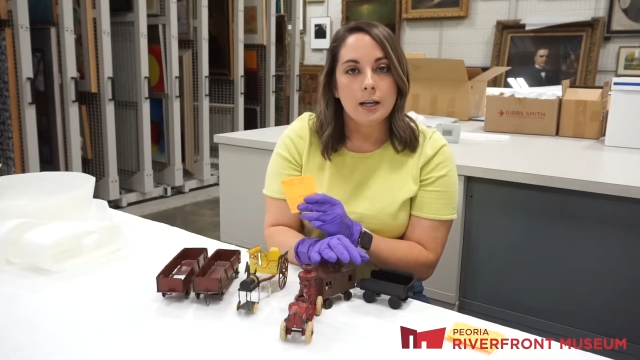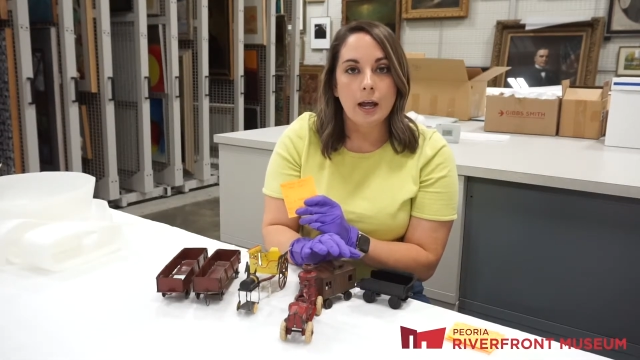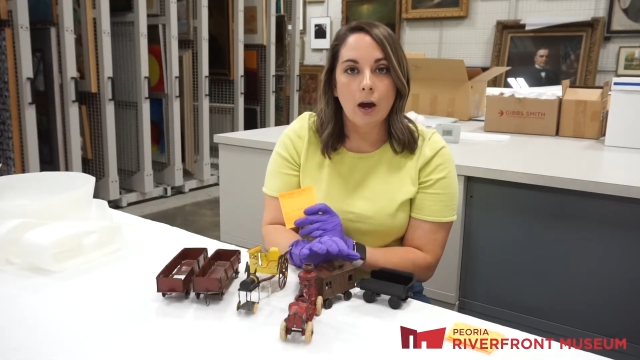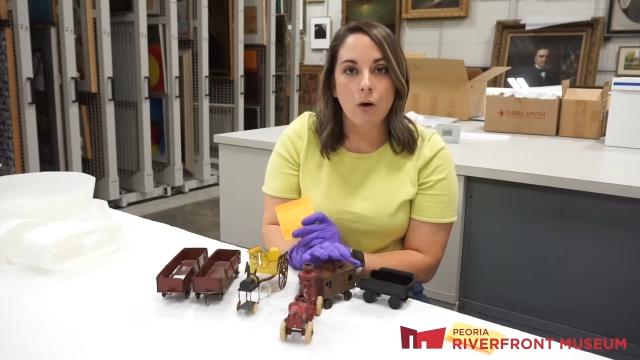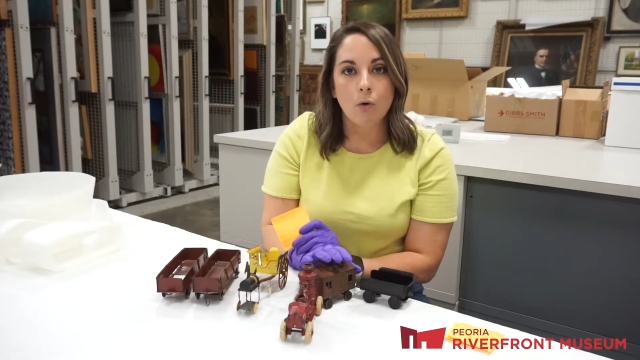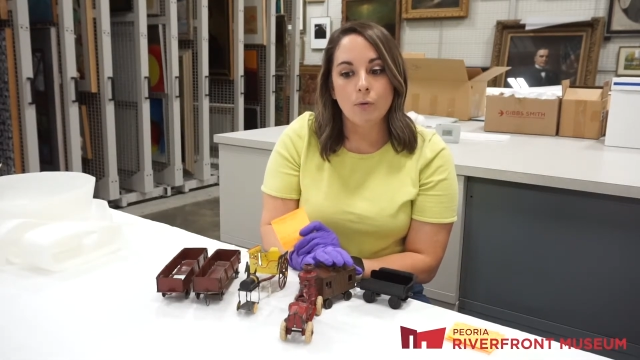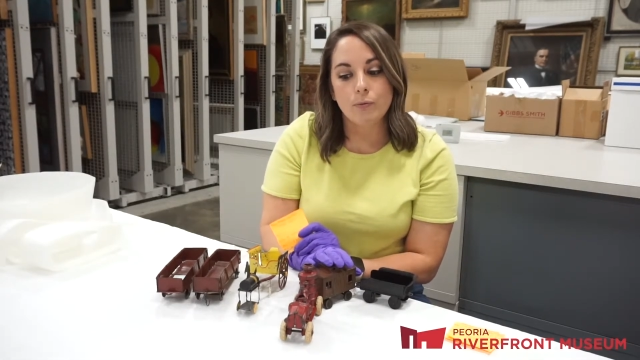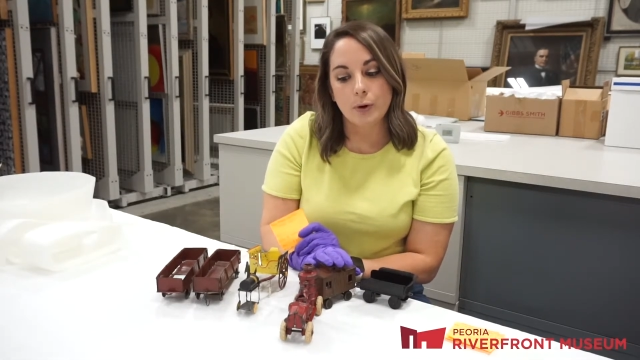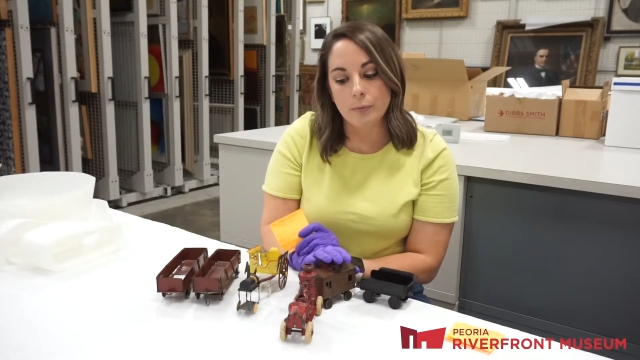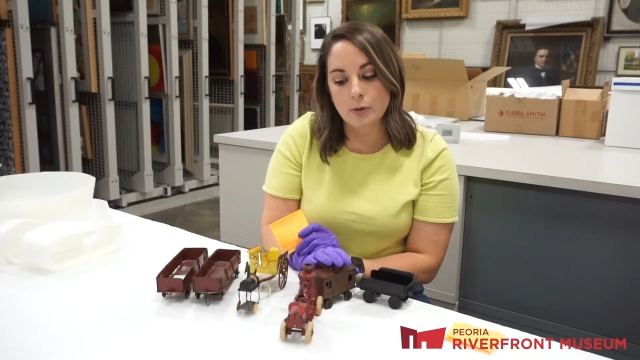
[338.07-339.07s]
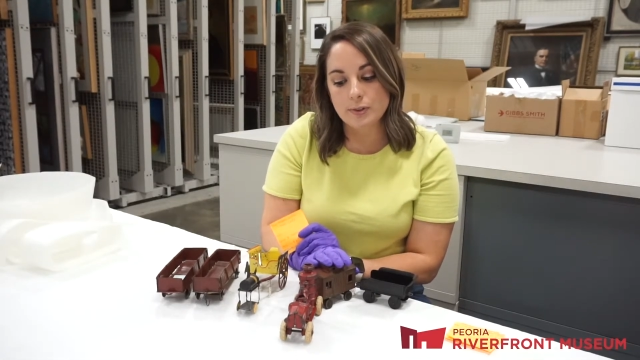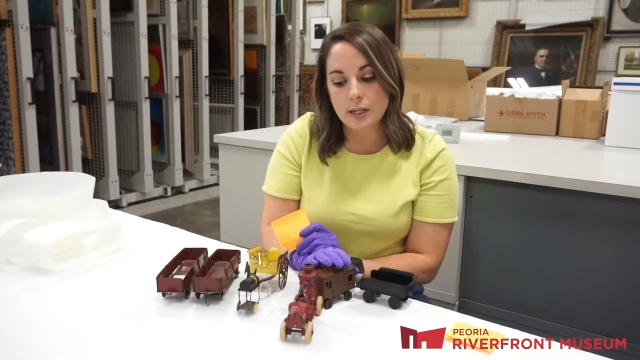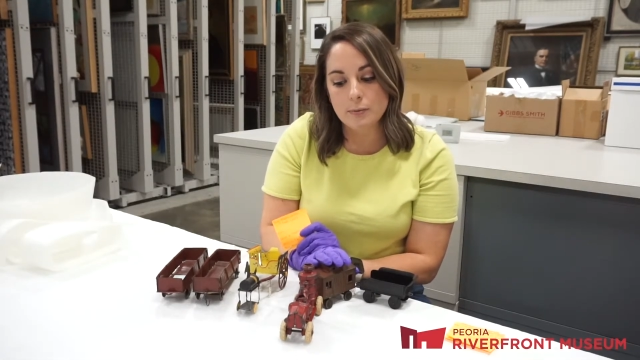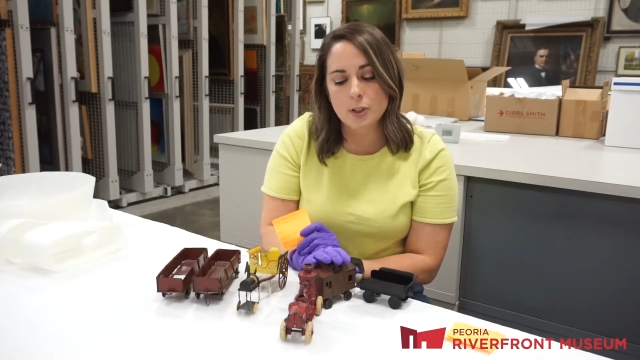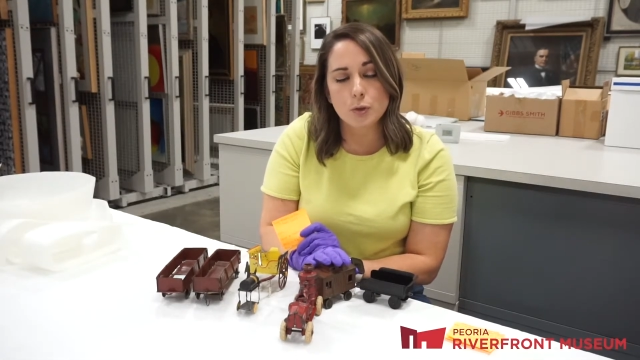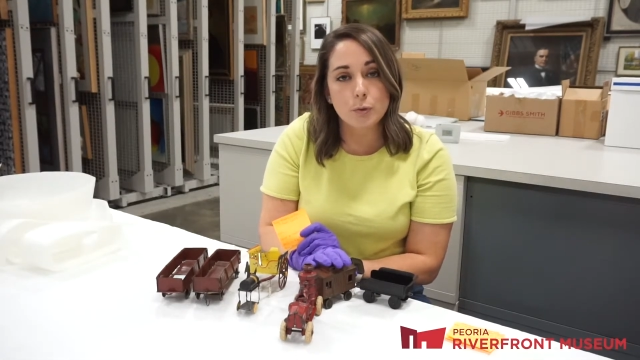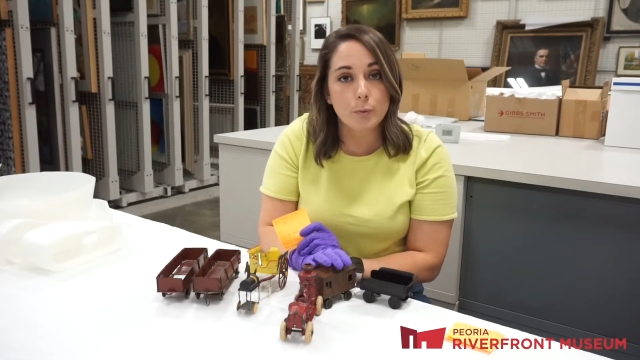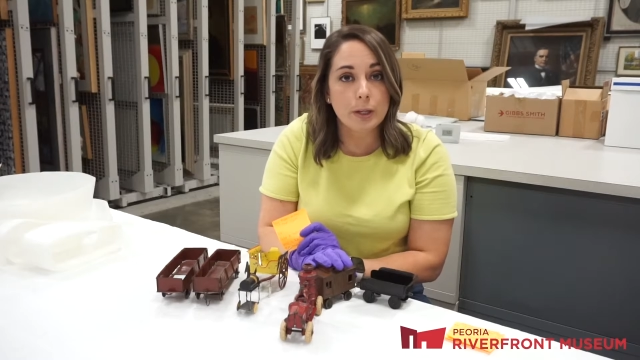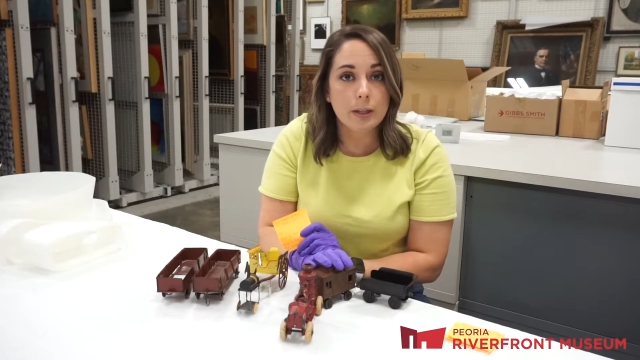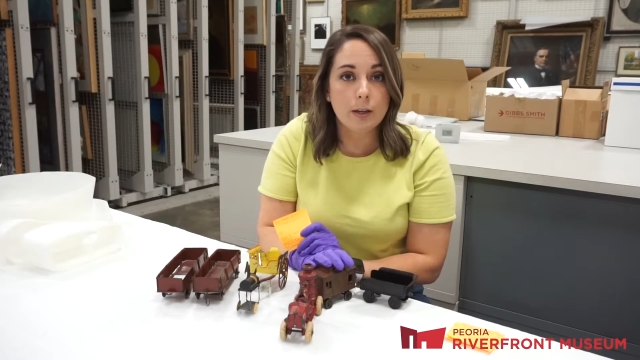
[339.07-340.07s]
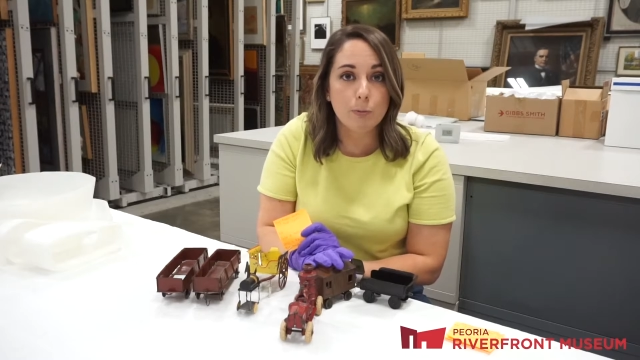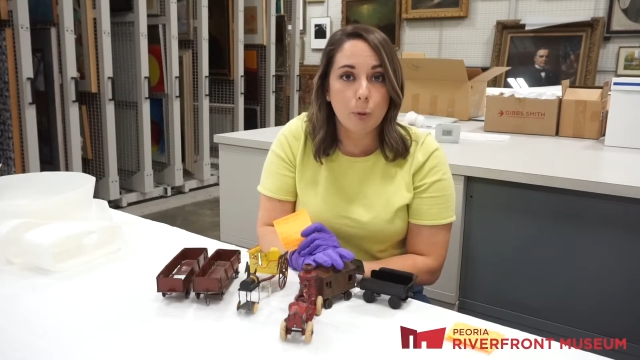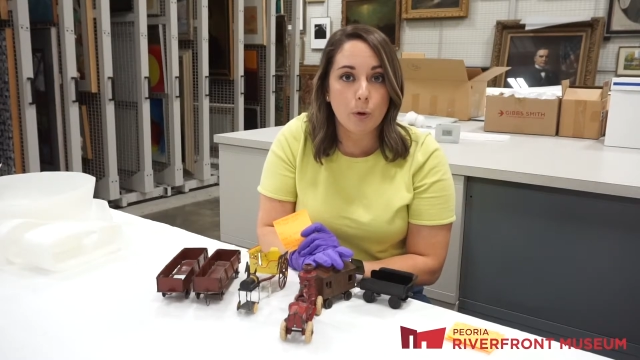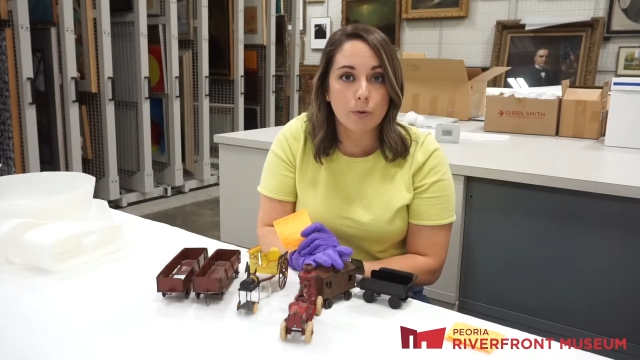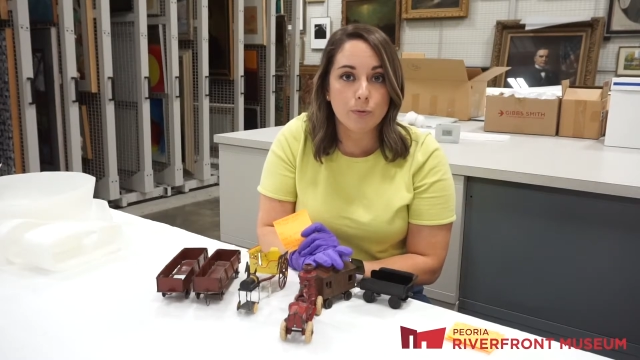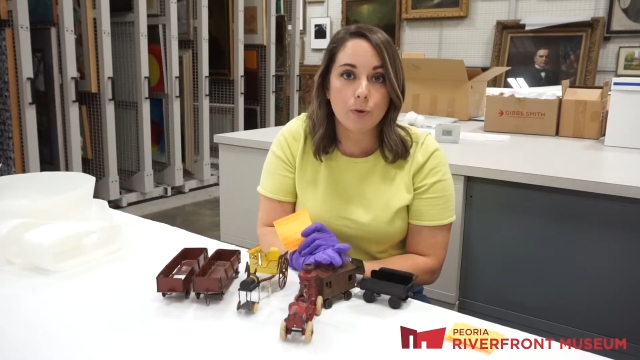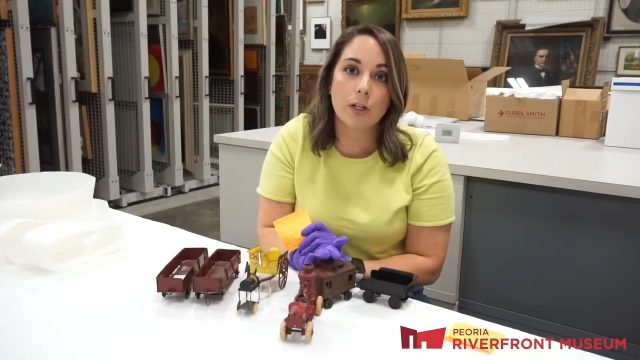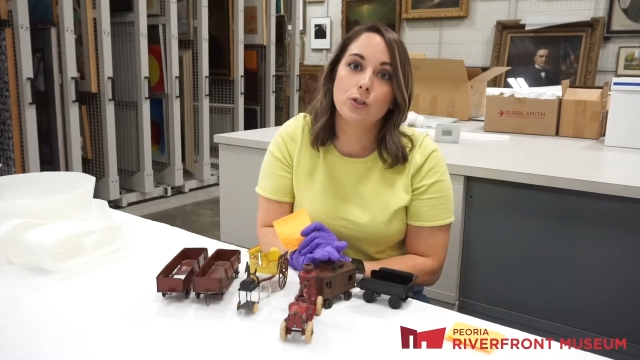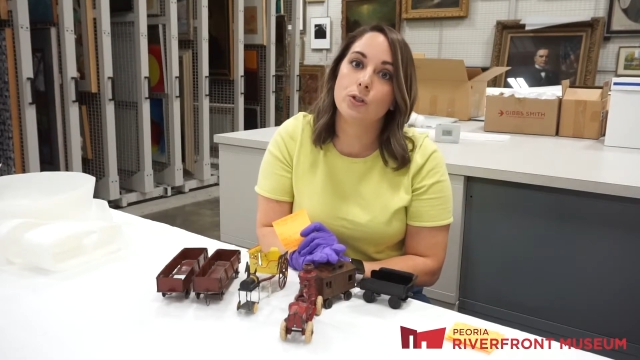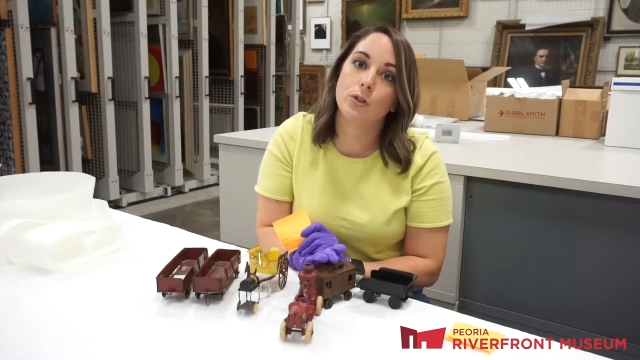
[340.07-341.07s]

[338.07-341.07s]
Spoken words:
Now, for museums, it's really important for us